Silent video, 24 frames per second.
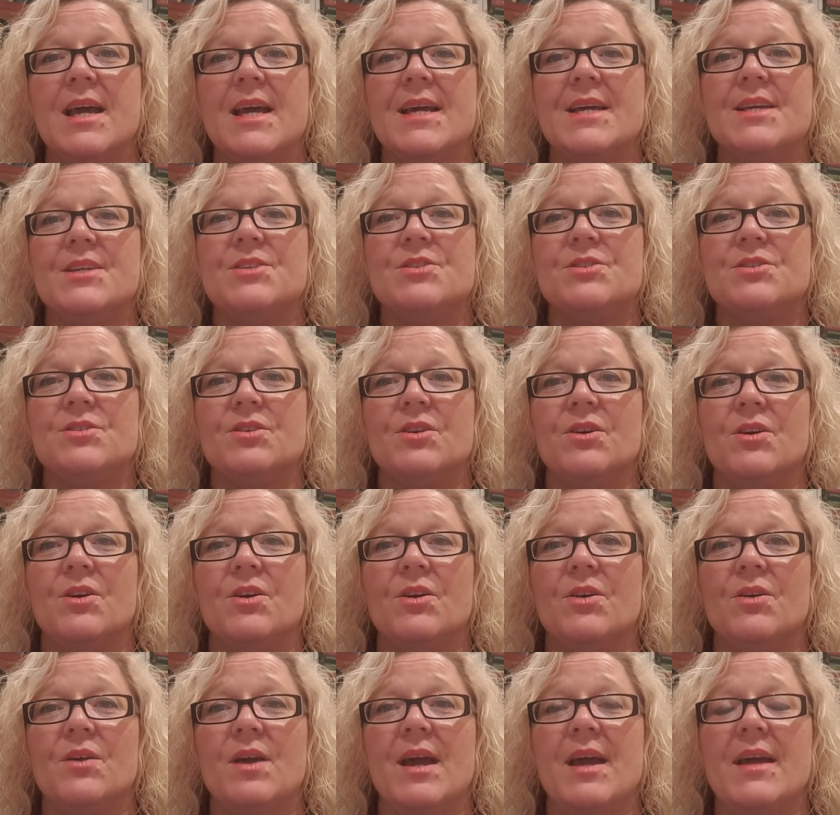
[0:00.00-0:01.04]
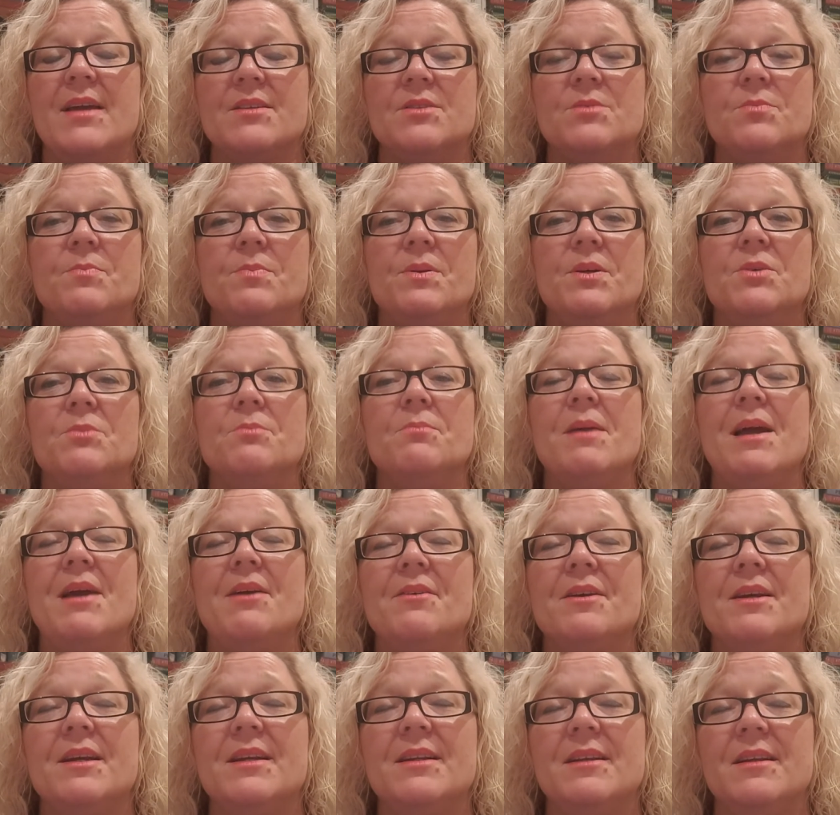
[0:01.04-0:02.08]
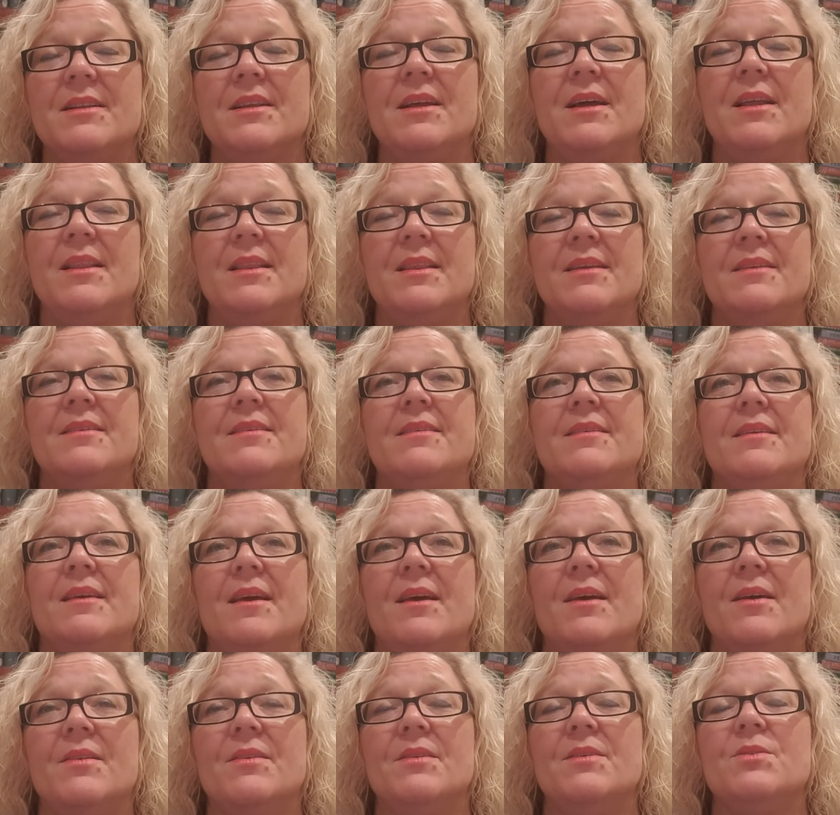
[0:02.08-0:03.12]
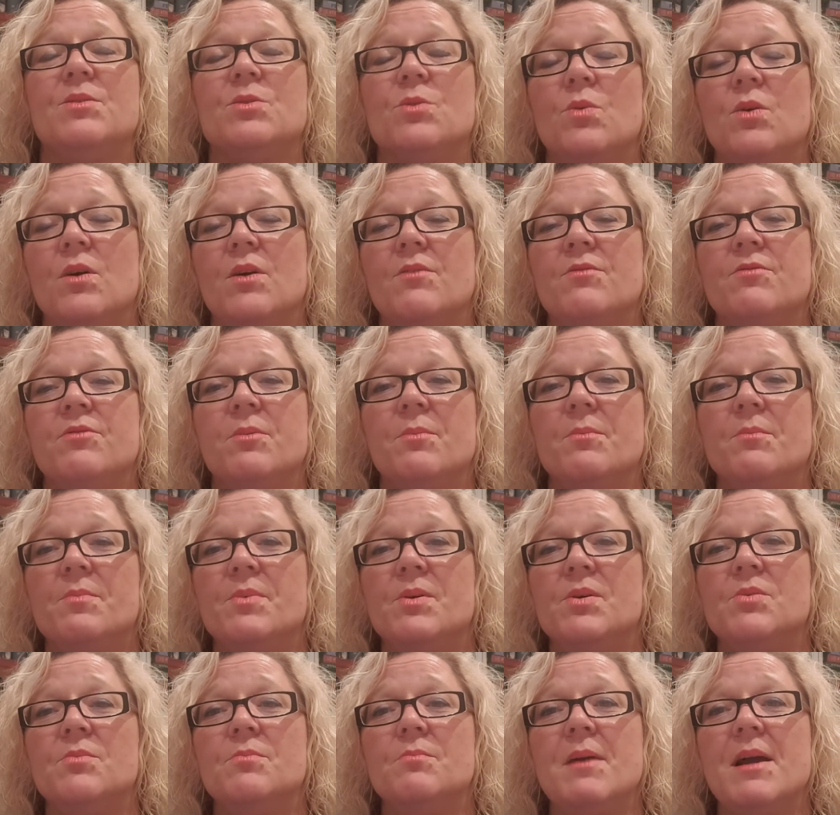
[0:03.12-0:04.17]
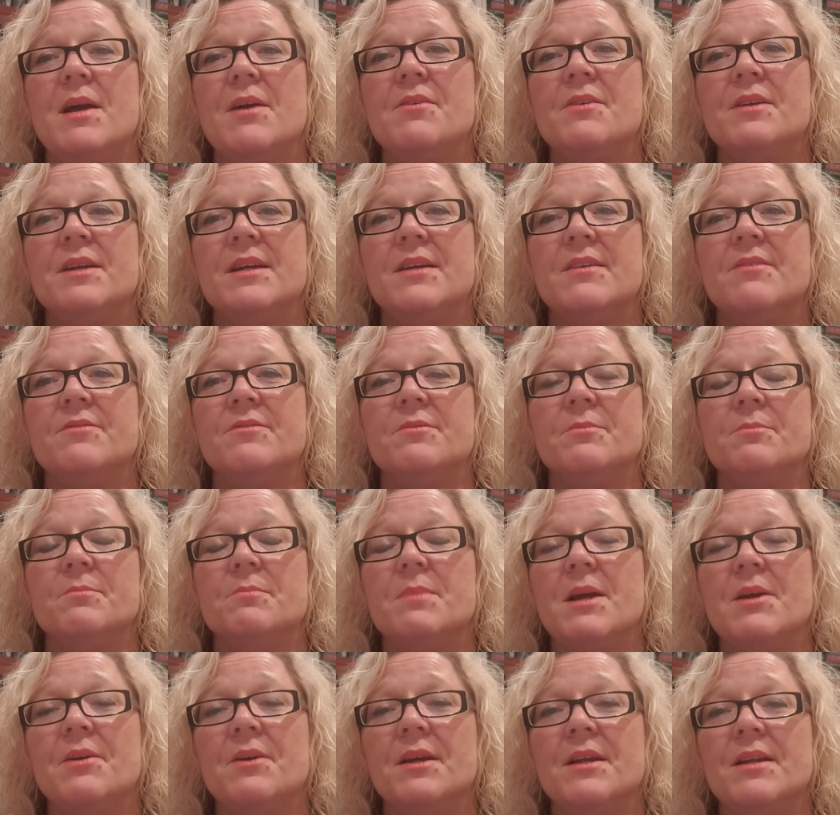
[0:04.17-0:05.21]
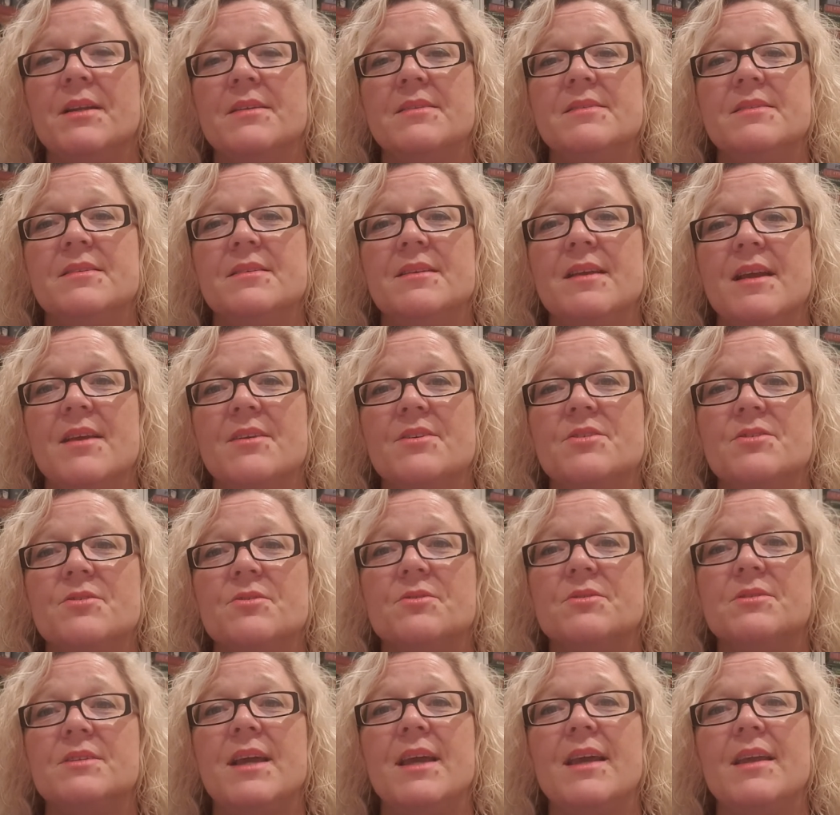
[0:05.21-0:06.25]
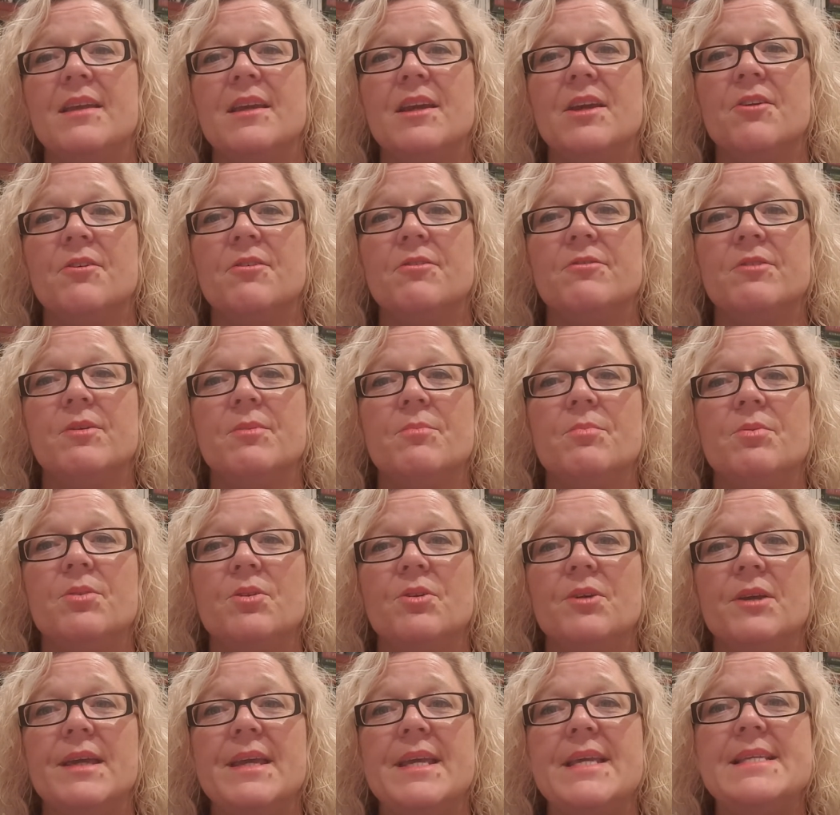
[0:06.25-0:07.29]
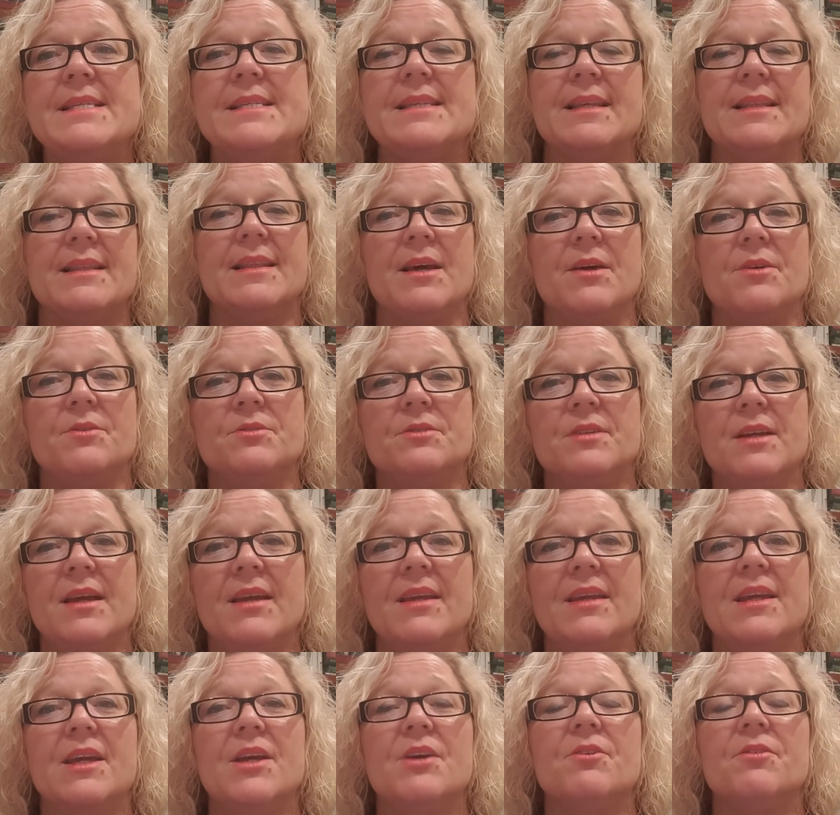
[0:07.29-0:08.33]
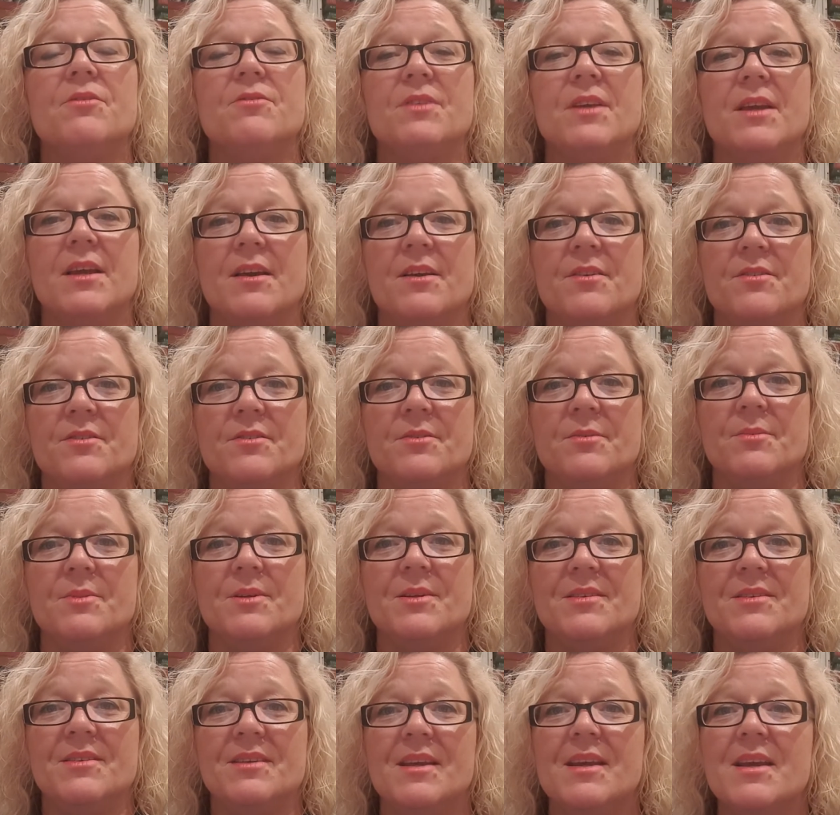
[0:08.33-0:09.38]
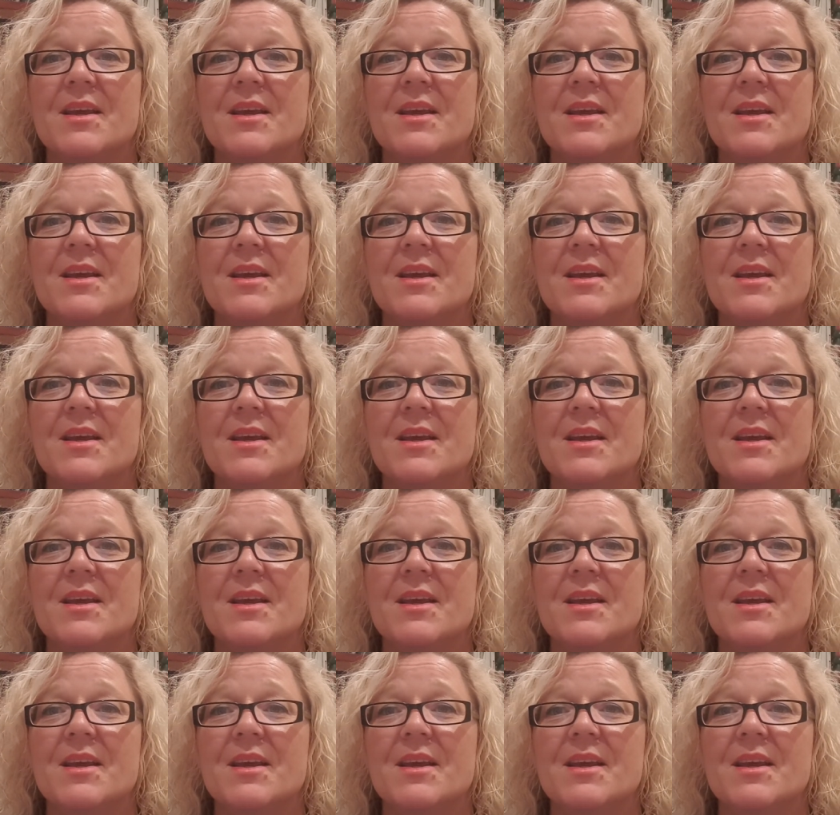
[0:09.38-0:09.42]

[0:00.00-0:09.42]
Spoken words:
So, as Bill Marriott, I like this quote from Bill Marriott from Marriott International: "Take care of employees, and they'll take care of the customers.